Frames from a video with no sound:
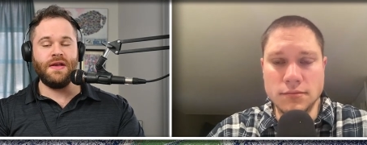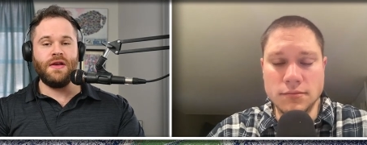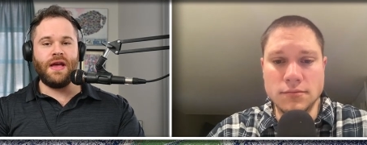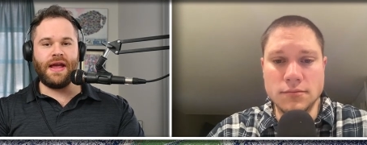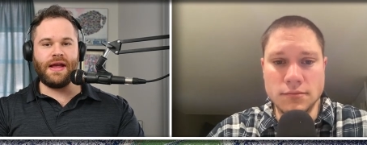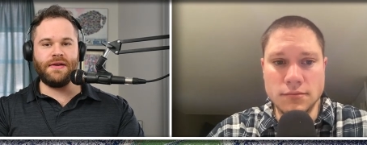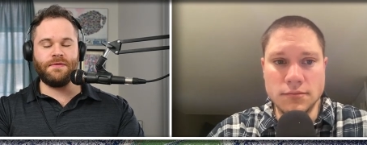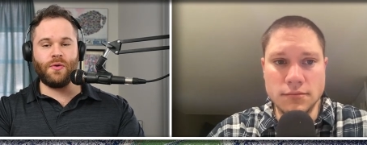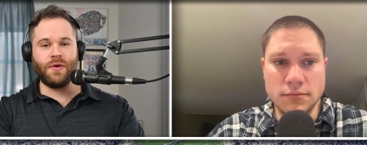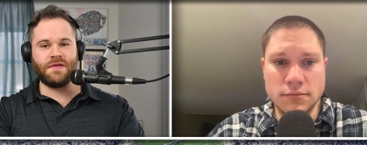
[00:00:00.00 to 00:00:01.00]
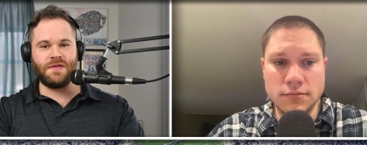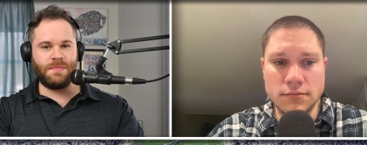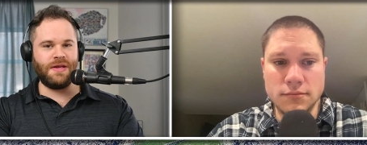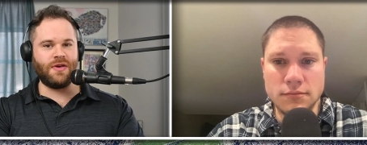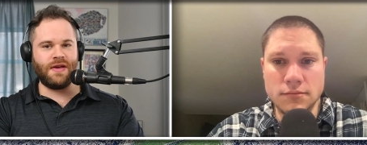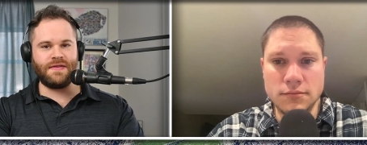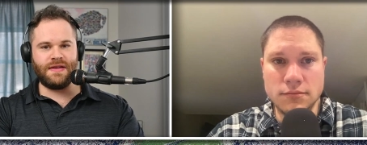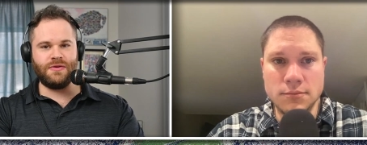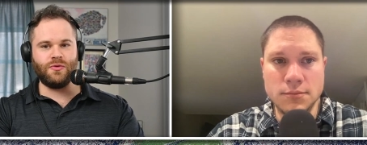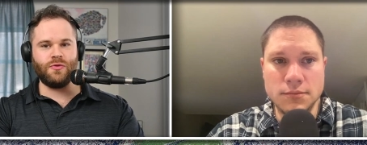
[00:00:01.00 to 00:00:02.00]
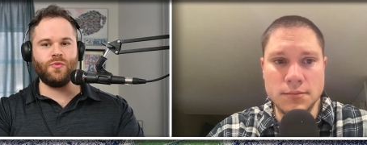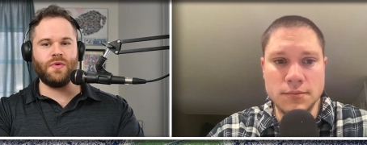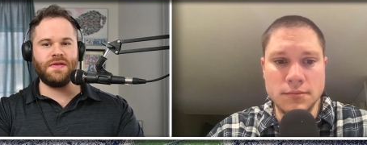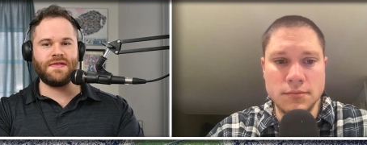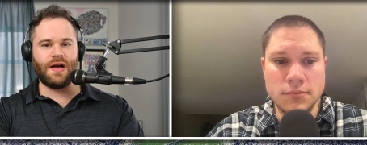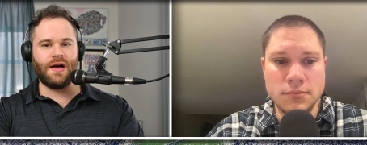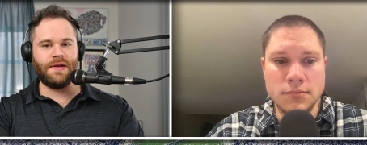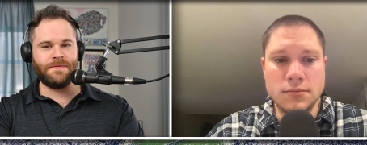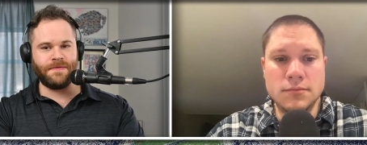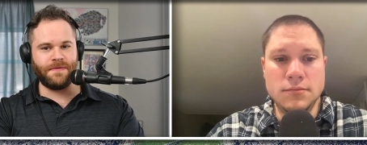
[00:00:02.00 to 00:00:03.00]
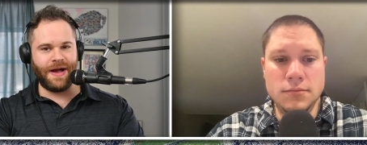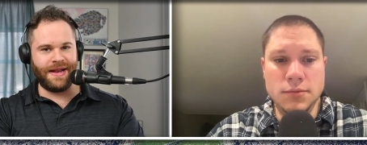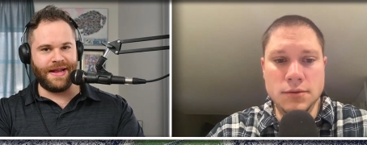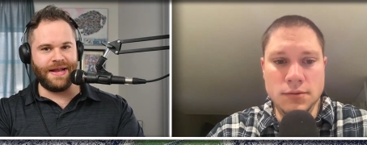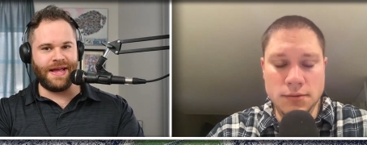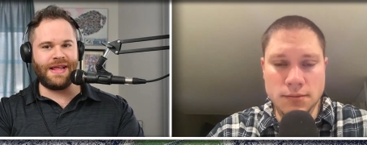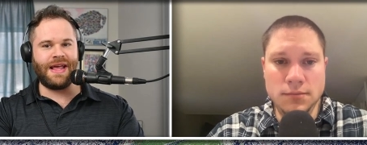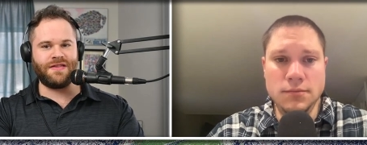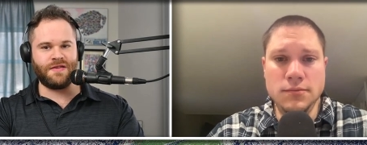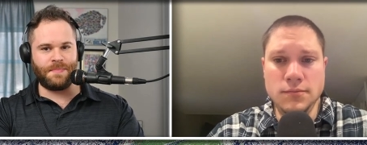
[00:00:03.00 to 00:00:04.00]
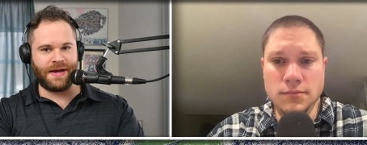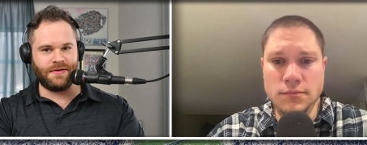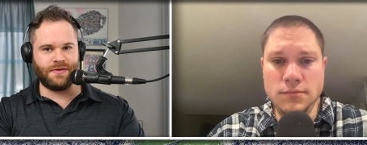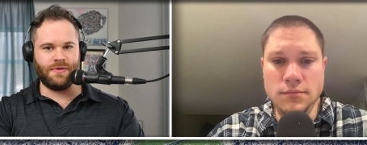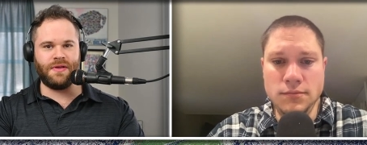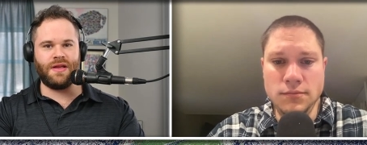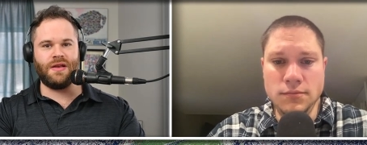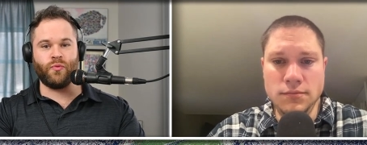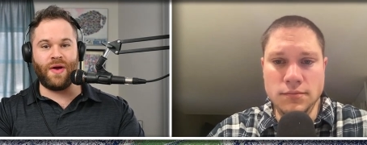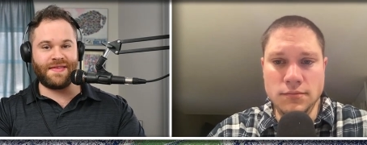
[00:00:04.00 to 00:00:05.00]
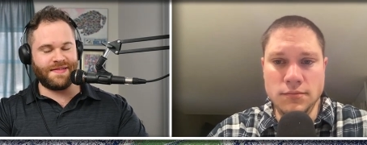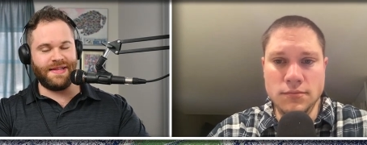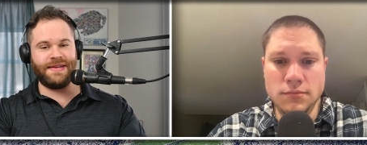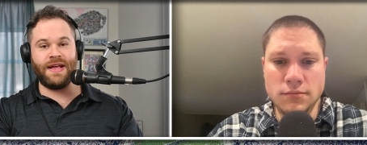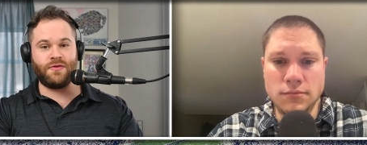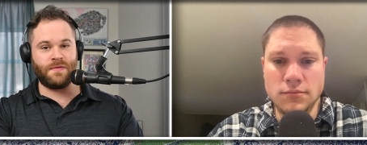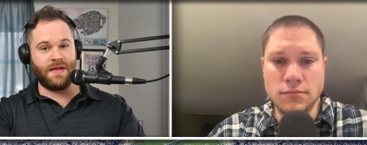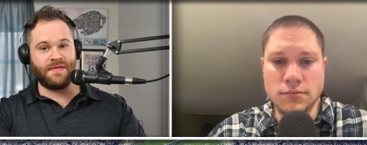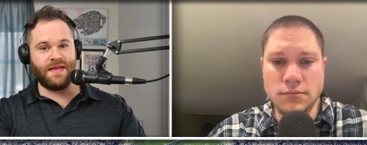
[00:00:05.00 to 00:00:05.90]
Speaker 1: and of course the BJC duel was on Friday night, a spectacle in wrestling, not just Penn State